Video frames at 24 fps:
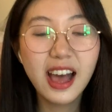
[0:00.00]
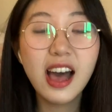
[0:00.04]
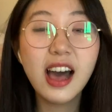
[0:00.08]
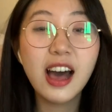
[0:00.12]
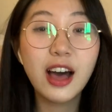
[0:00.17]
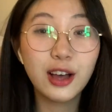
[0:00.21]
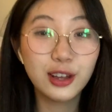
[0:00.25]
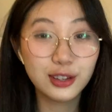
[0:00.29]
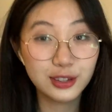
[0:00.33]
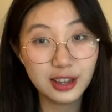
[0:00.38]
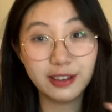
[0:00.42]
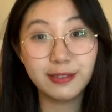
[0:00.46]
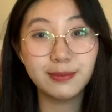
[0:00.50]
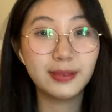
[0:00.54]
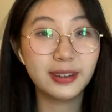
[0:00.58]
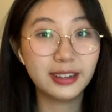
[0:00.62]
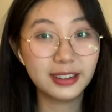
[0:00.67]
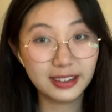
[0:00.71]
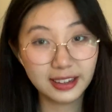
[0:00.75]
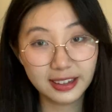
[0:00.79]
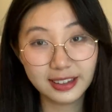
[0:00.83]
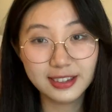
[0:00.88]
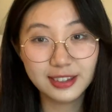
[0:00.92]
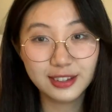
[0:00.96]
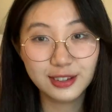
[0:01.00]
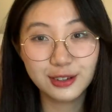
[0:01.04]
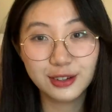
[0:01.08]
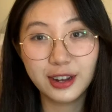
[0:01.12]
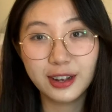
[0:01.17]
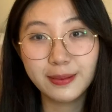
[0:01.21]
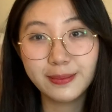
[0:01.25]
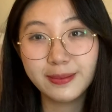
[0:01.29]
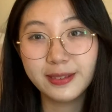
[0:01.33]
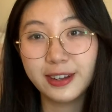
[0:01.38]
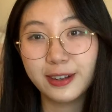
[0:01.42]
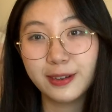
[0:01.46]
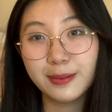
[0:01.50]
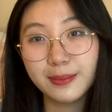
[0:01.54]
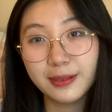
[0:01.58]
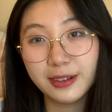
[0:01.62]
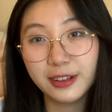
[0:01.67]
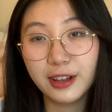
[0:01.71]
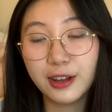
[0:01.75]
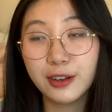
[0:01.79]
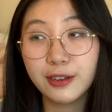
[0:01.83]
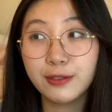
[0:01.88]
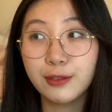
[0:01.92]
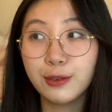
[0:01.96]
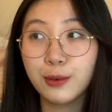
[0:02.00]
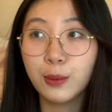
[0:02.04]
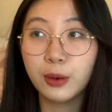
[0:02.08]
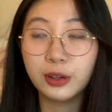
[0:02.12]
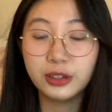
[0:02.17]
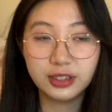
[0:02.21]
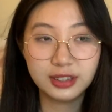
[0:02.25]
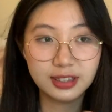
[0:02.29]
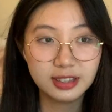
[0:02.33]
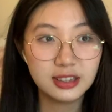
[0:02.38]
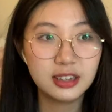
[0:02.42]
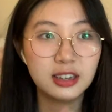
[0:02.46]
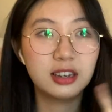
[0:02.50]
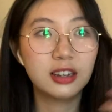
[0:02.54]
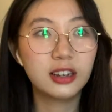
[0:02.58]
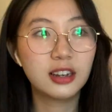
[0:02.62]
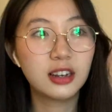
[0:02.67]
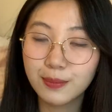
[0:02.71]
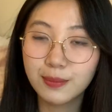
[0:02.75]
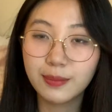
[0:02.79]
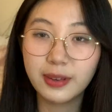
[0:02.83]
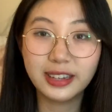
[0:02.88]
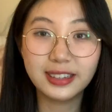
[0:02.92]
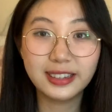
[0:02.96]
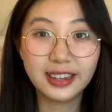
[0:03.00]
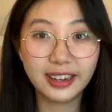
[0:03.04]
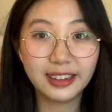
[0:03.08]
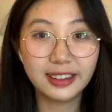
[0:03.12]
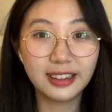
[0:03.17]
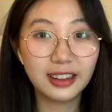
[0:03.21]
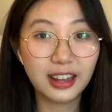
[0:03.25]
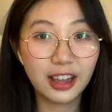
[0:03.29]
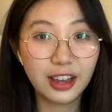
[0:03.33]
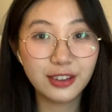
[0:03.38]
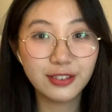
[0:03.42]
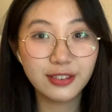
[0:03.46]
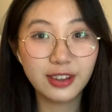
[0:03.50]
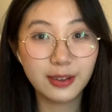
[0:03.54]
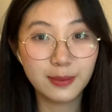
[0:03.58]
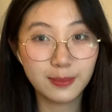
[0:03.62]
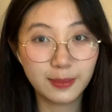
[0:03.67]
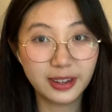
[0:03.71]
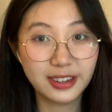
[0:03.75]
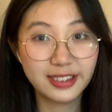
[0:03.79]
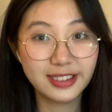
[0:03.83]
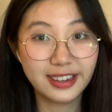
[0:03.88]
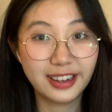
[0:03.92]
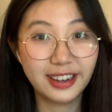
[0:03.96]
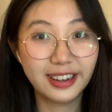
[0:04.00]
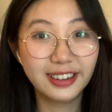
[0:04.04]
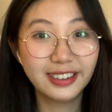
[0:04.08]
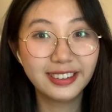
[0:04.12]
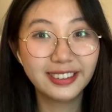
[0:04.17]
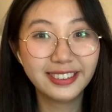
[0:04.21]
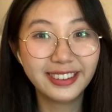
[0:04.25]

Also, I have my Instagram down below if you want to see my daily life at MIT.